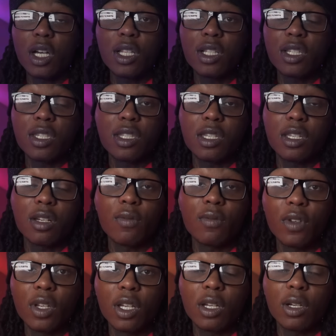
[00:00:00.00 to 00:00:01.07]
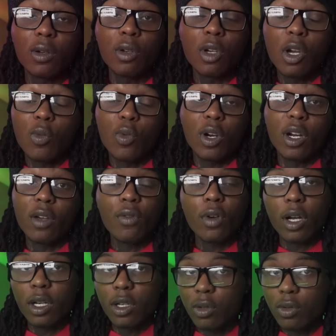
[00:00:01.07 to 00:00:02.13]
Y'all are just seeing the video.
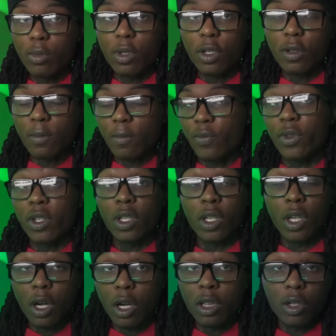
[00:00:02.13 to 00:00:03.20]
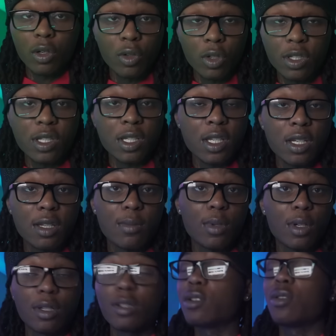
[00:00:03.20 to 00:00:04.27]
Whatever I do, bro, y'all are going to see it,
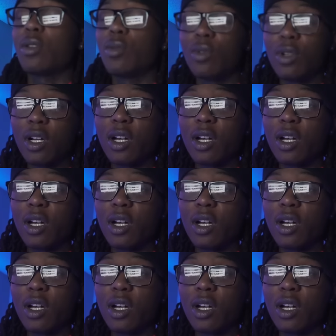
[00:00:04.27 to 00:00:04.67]
bro. Oh